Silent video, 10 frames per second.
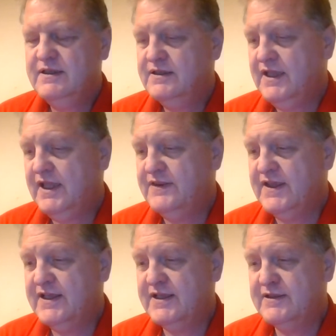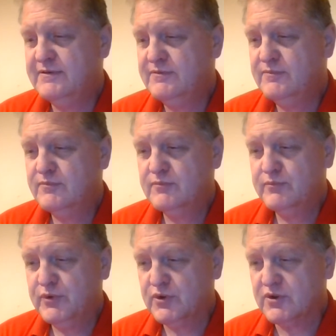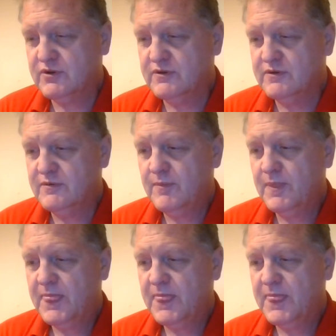And then plural